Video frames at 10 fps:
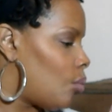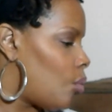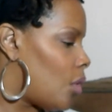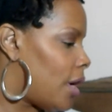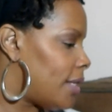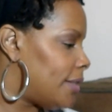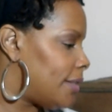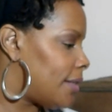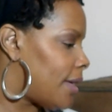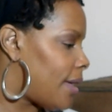what
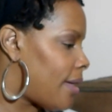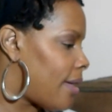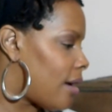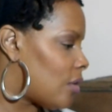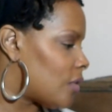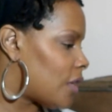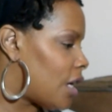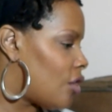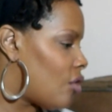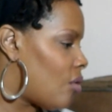else. I
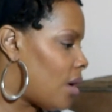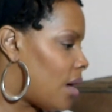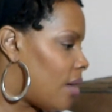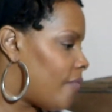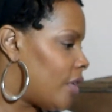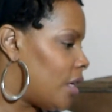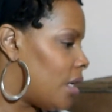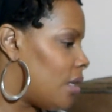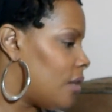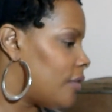know I'm
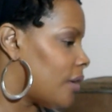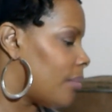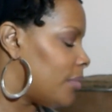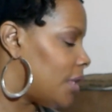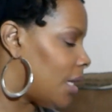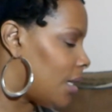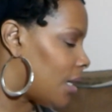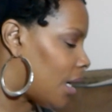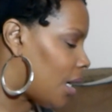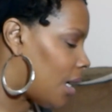forgetting something.
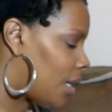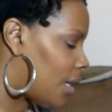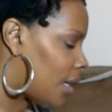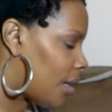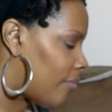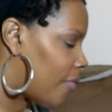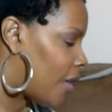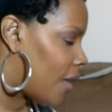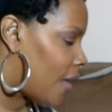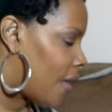I am
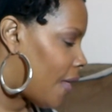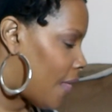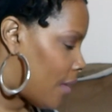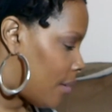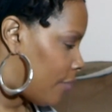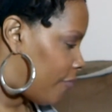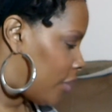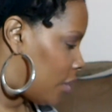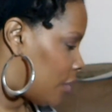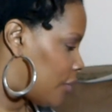
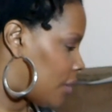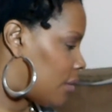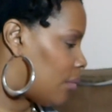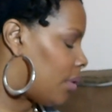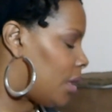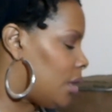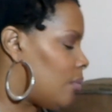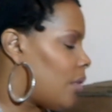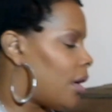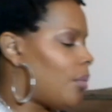forgetting something. But
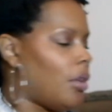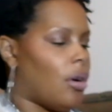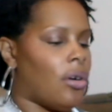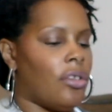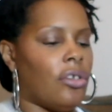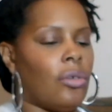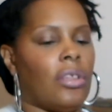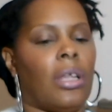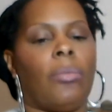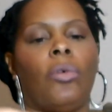anyway, we all know
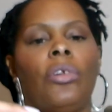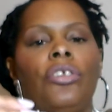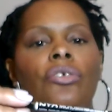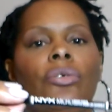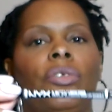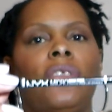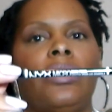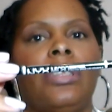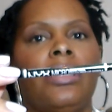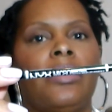that I'm going to use the
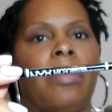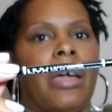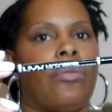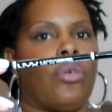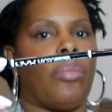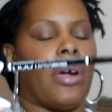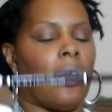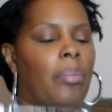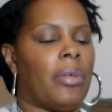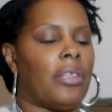NYX Micro
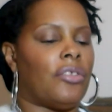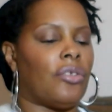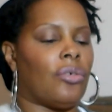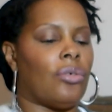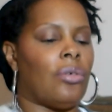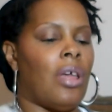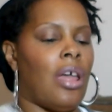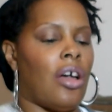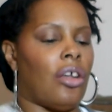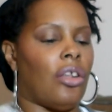Brow Pencil
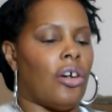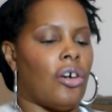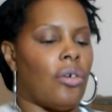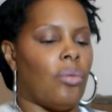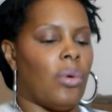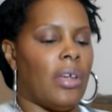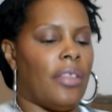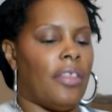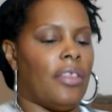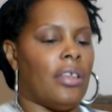along
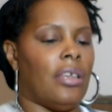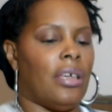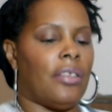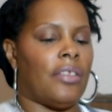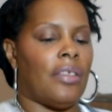with the NYX